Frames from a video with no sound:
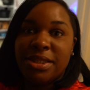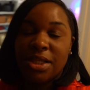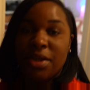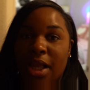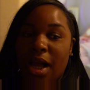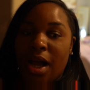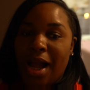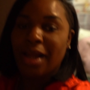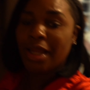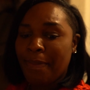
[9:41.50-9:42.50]
So y'all,
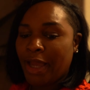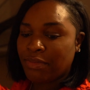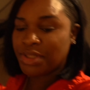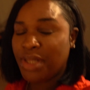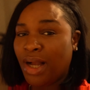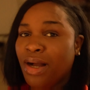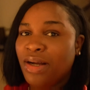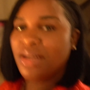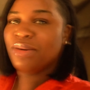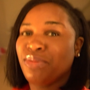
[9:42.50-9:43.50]
I'll get back with y'all
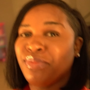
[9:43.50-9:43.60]
when